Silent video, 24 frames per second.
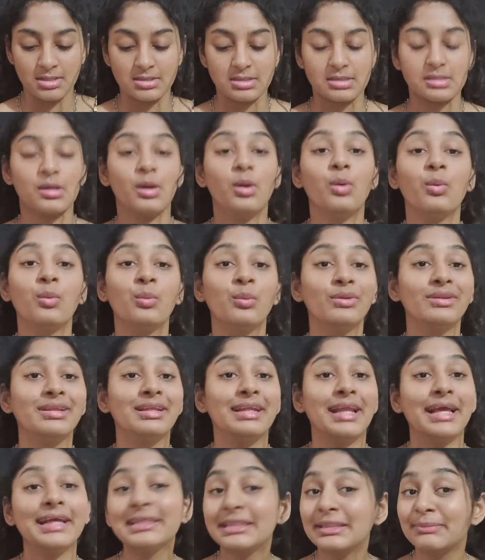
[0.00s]
So
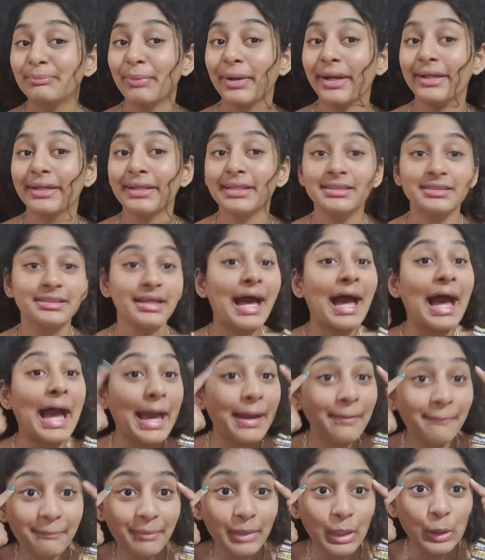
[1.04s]
the next part is
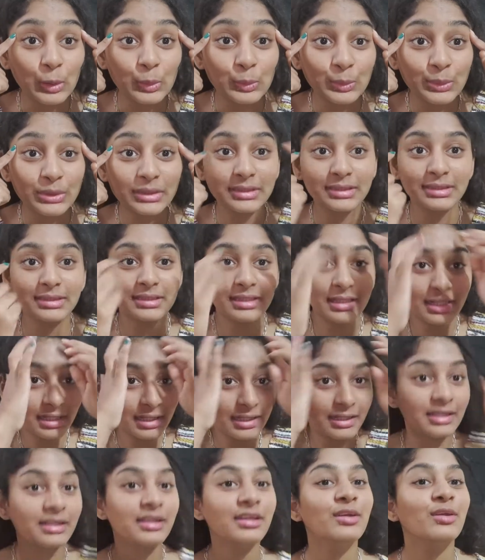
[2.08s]
eyebrows.
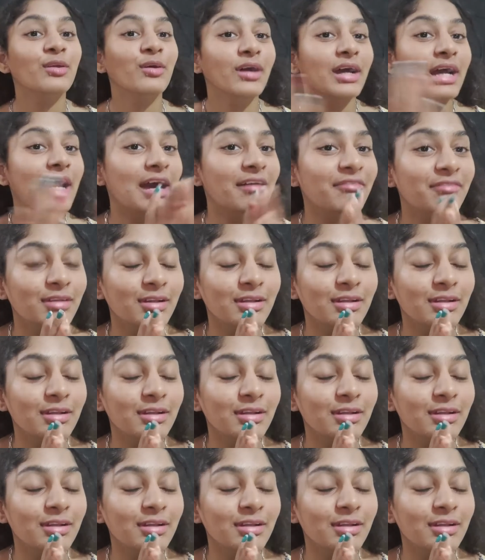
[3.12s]
You know, I